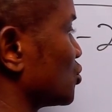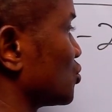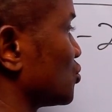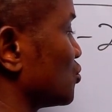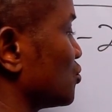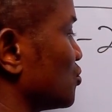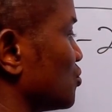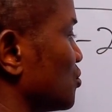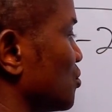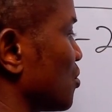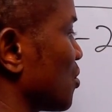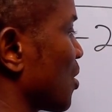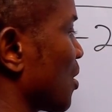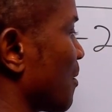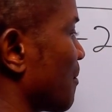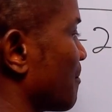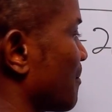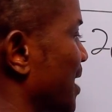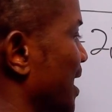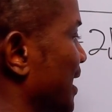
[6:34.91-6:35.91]
two
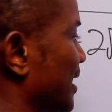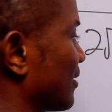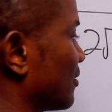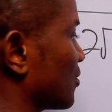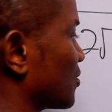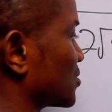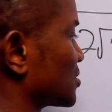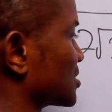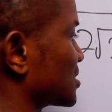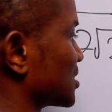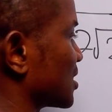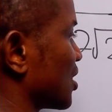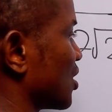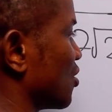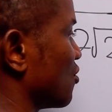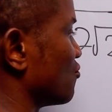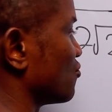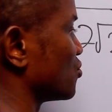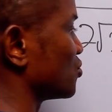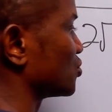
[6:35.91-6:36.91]
minus
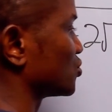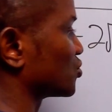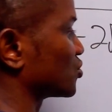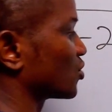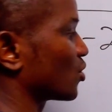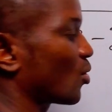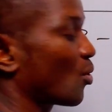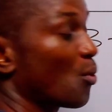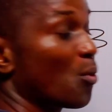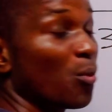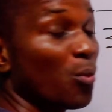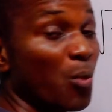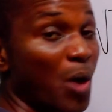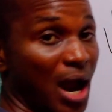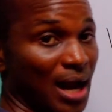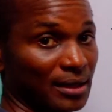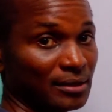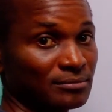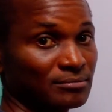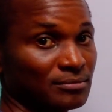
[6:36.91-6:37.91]
root
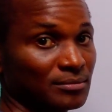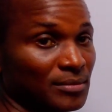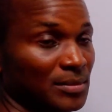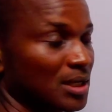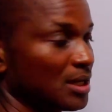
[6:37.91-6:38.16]
one.